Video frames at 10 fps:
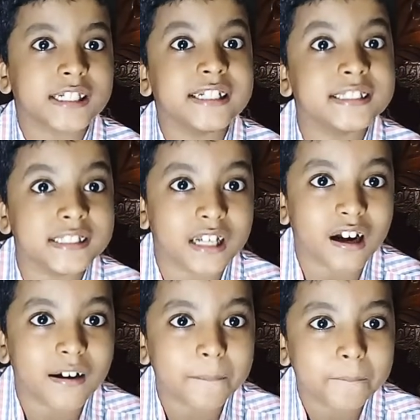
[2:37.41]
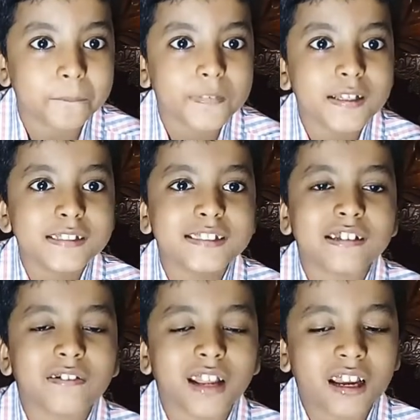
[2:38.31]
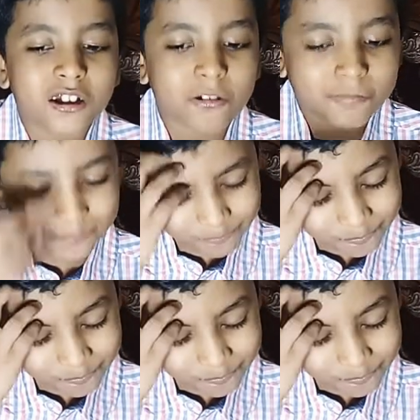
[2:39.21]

India. So now,